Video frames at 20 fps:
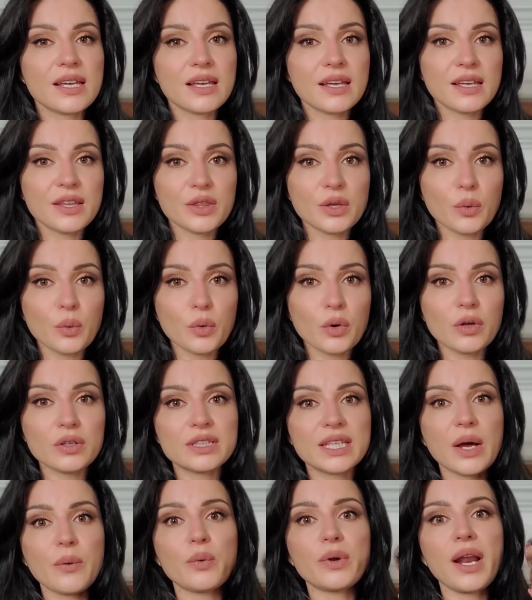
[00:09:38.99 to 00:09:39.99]
in the world
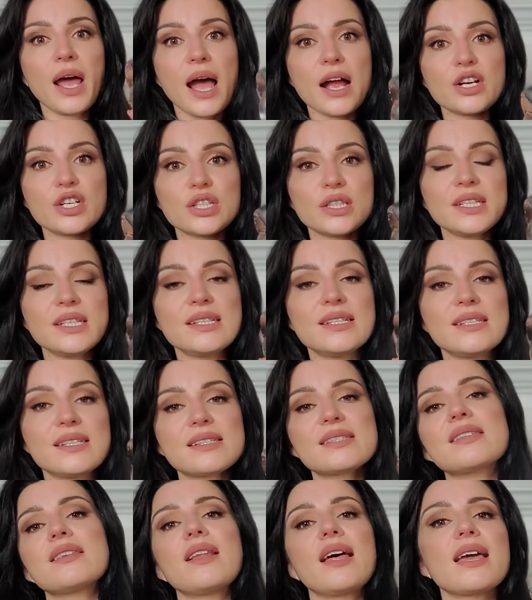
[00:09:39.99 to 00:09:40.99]
that would actually
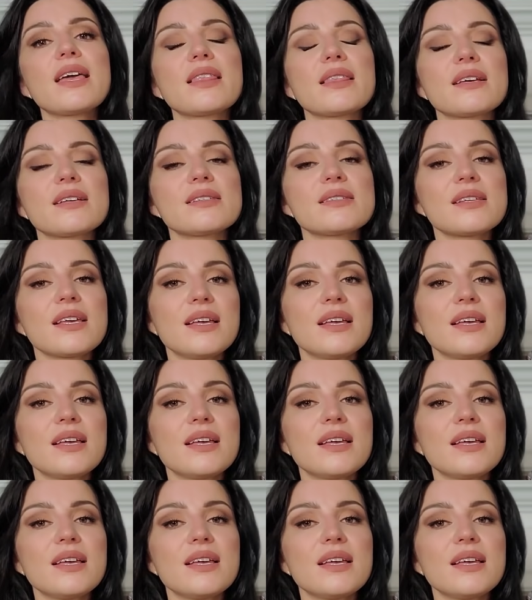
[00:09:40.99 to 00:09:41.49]
dislike this.